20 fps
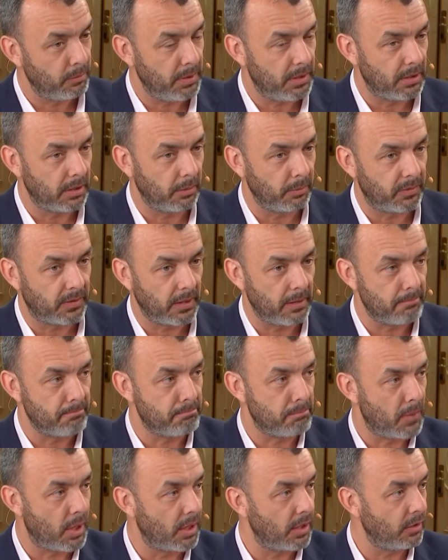it becomes a
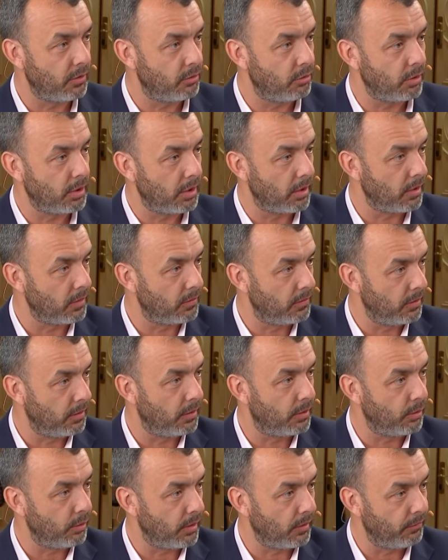monitoring of the
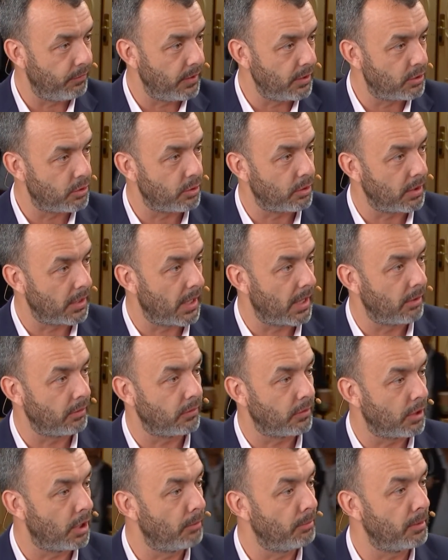security feature and how
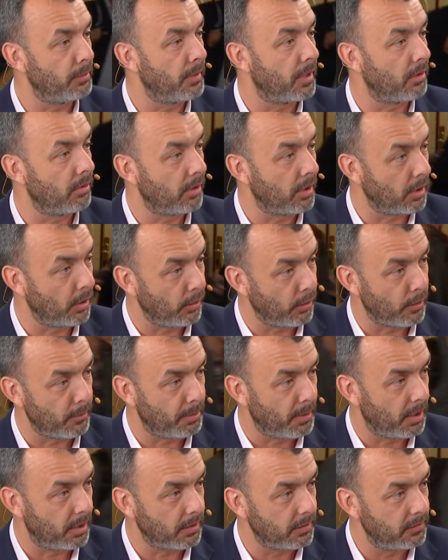it's complementary to your
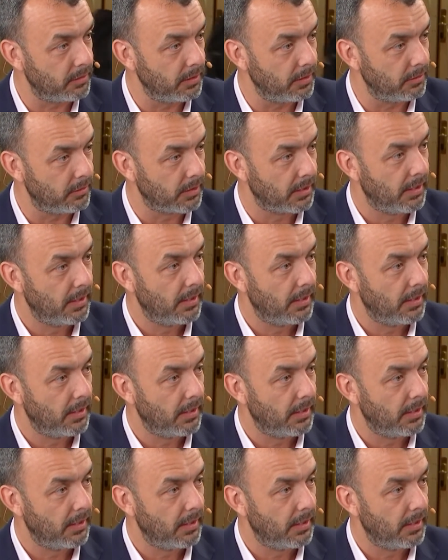policies,